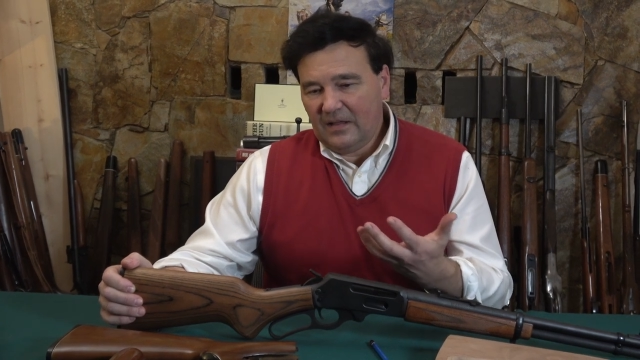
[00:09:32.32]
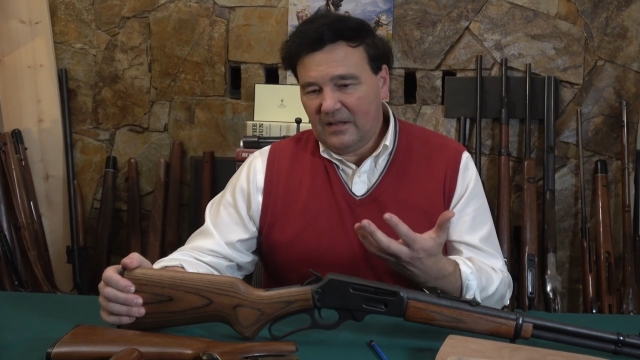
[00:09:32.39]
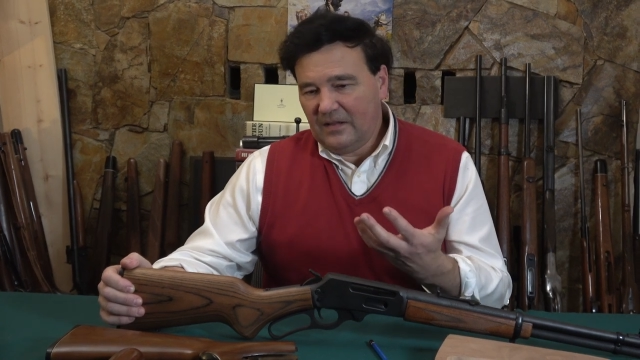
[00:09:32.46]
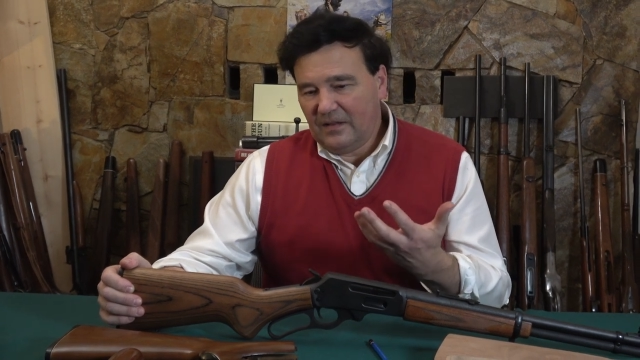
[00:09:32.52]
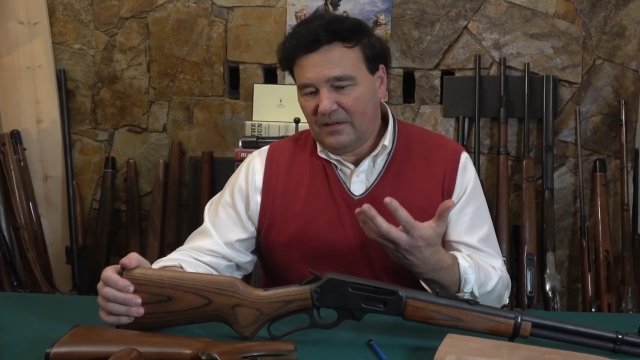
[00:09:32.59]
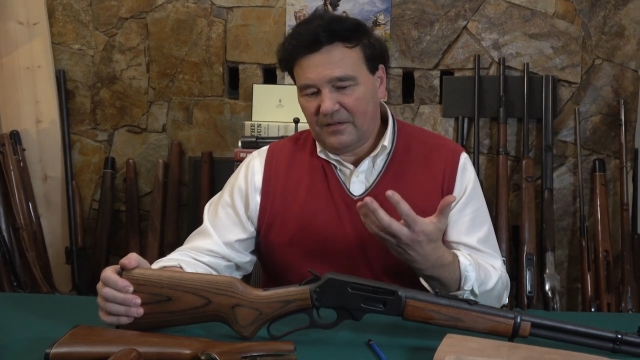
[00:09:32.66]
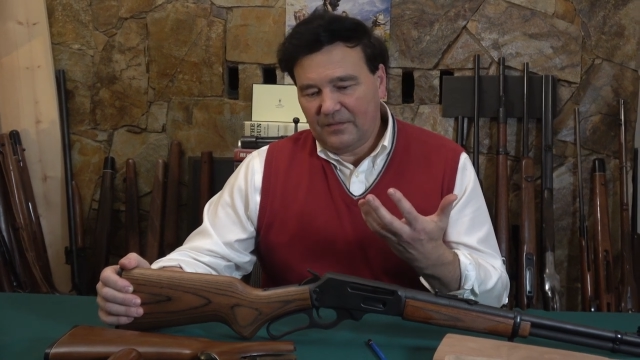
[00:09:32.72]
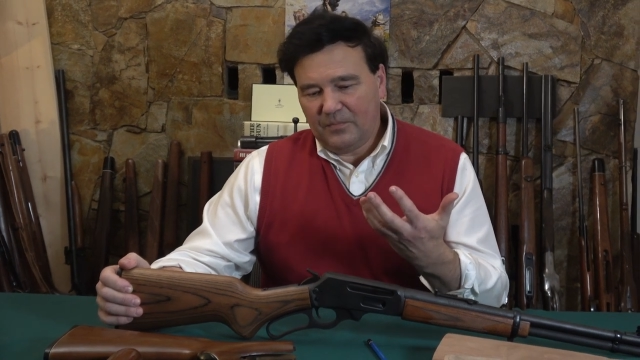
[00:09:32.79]

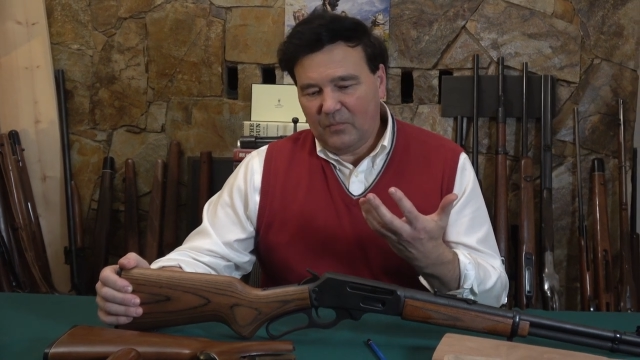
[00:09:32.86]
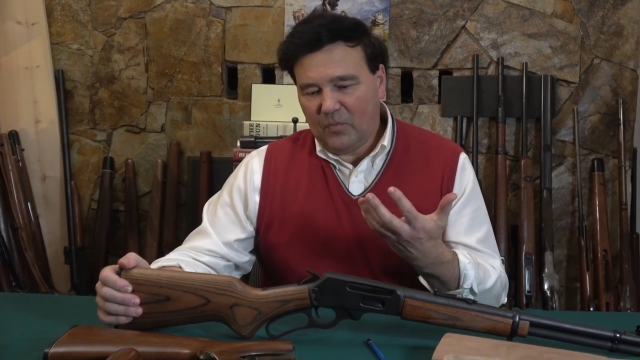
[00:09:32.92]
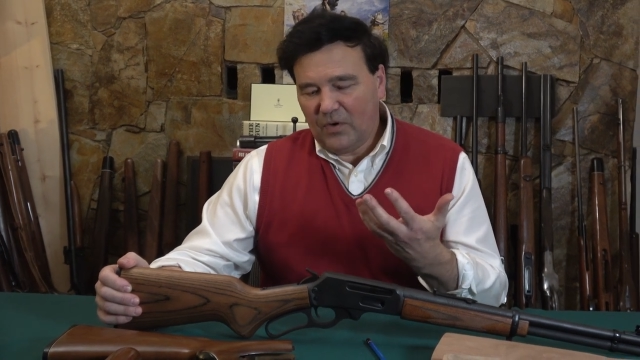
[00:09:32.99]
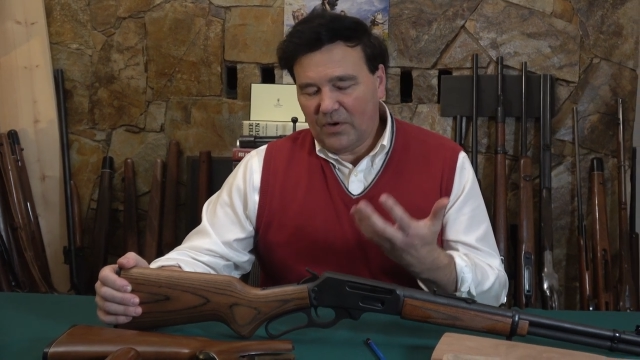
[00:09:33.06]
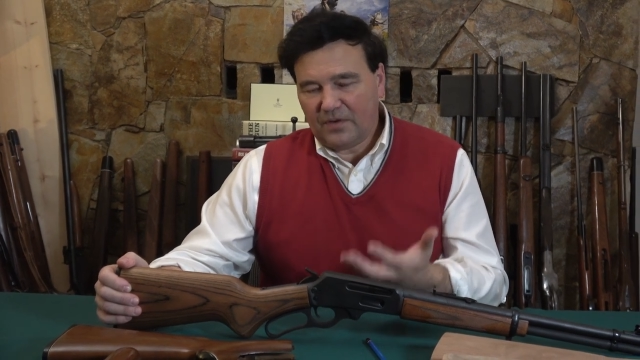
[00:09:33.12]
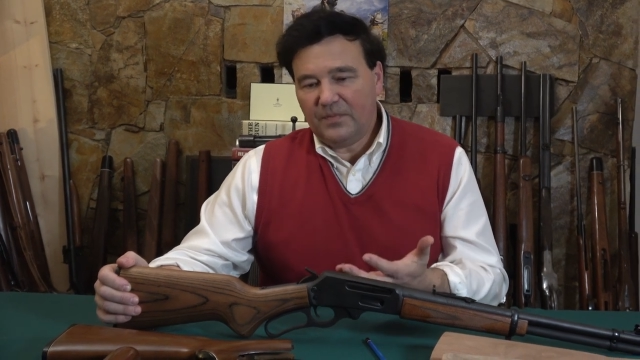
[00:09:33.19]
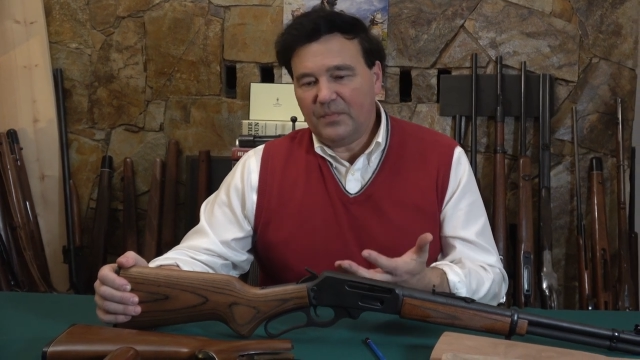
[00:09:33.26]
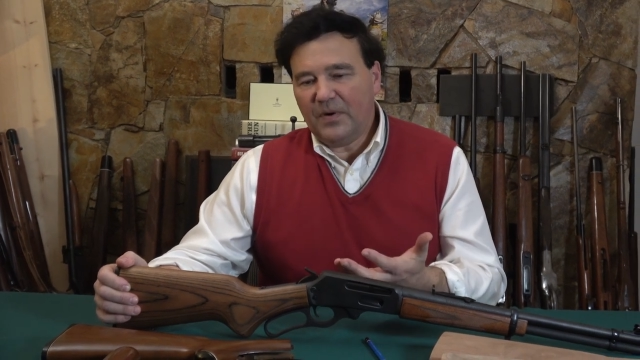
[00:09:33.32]
This
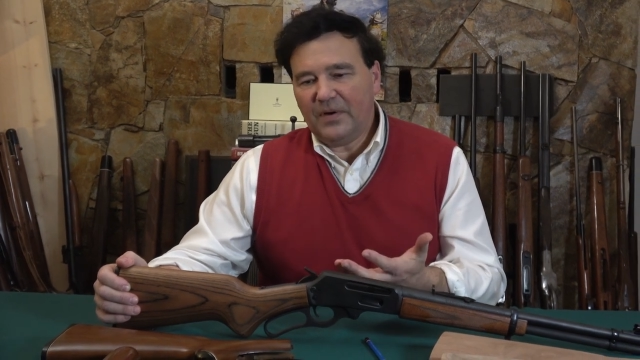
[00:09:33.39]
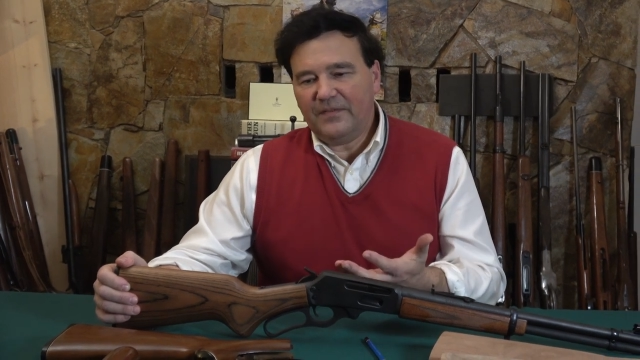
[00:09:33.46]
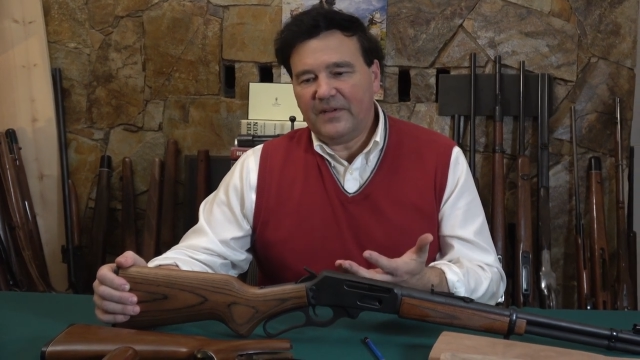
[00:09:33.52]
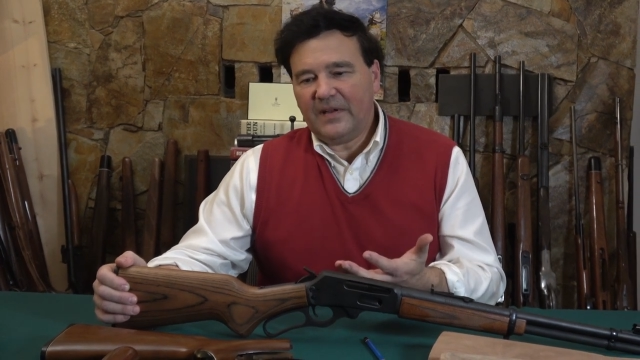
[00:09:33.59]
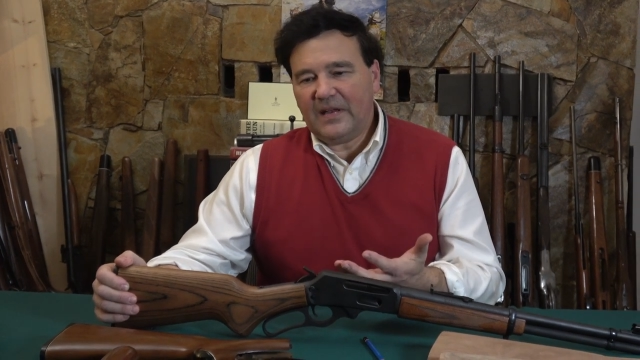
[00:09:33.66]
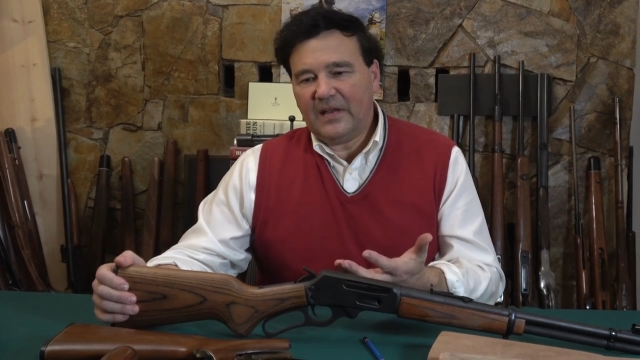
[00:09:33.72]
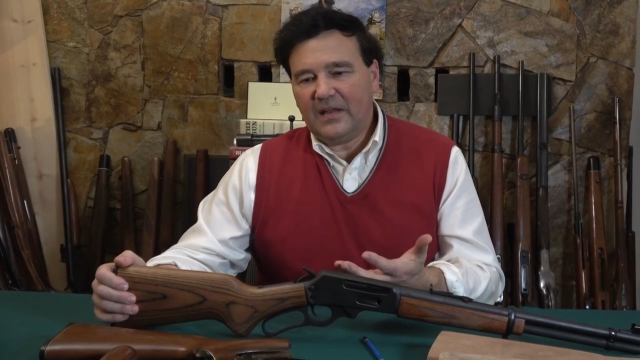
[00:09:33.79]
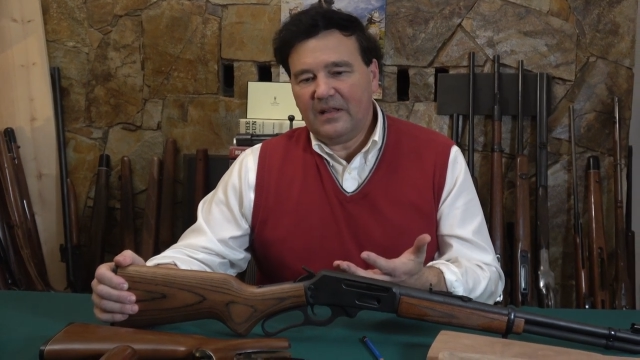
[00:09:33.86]
works
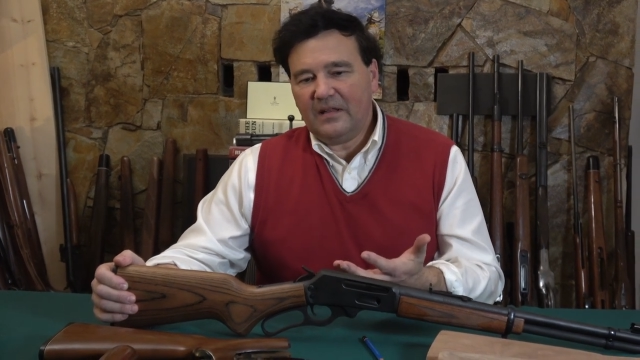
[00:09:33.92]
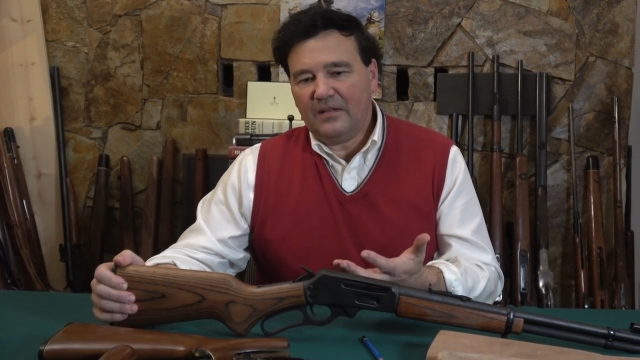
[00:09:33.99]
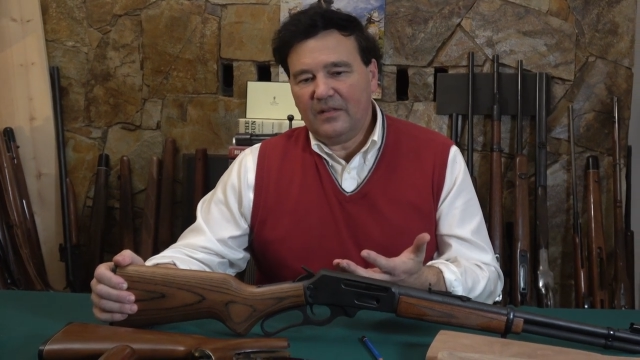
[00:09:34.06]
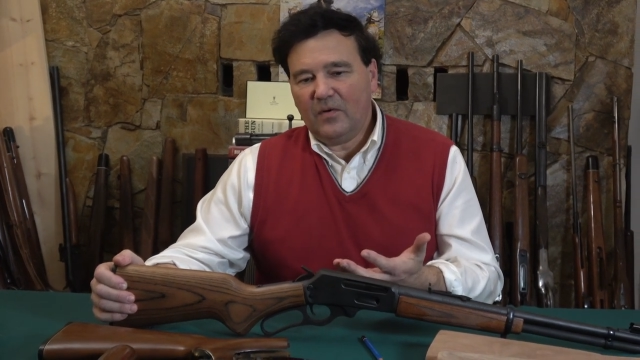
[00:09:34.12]
perfectly.